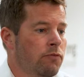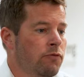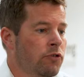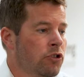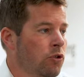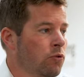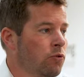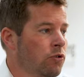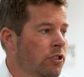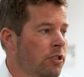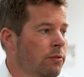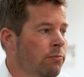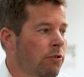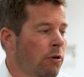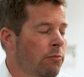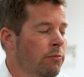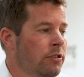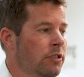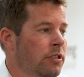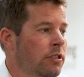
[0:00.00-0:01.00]
Results of the
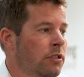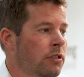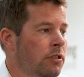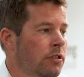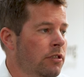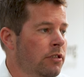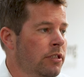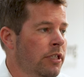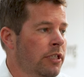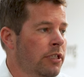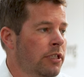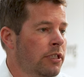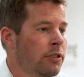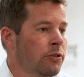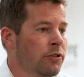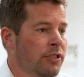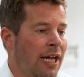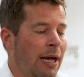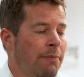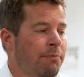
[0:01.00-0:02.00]
barometer said
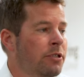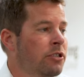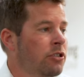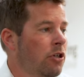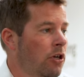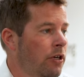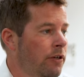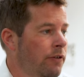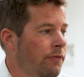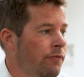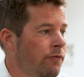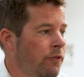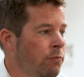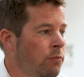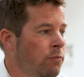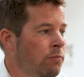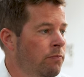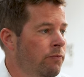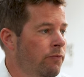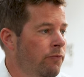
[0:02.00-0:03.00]
there was an appetite
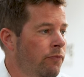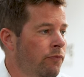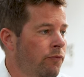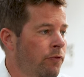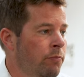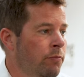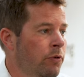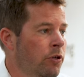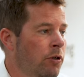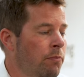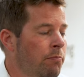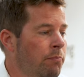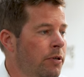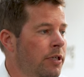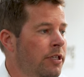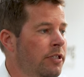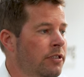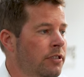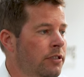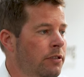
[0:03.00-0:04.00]
from
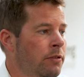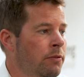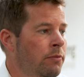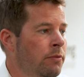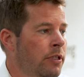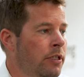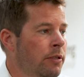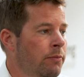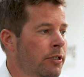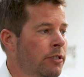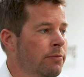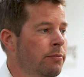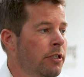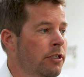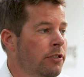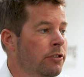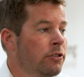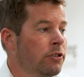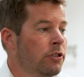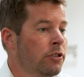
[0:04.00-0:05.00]
companies within the West
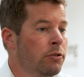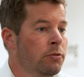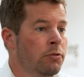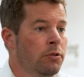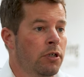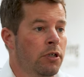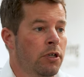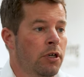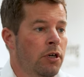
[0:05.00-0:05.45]
Midlands who